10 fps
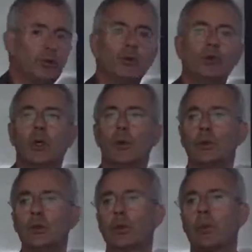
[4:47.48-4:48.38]
do not
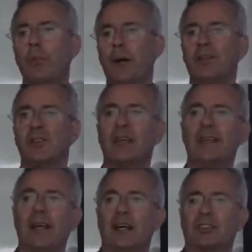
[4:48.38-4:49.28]
want your competitors
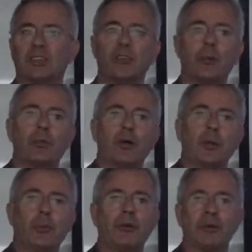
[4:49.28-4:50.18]
getting access to the
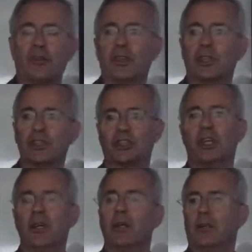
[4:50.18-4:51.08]
primary research
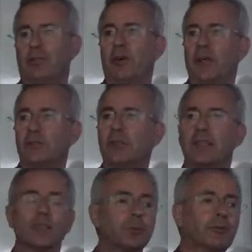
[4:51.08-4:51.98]
5
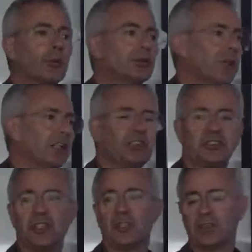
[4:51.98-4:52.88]
years before you've actually
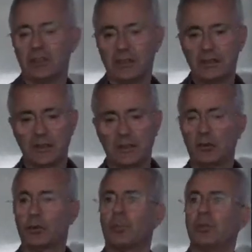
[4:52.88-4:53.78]
got to
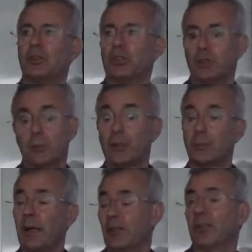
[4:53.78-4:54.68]
a position to be able
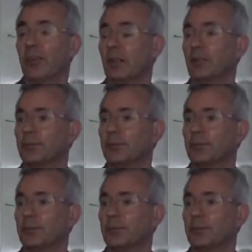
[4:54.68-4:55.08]
to patent it.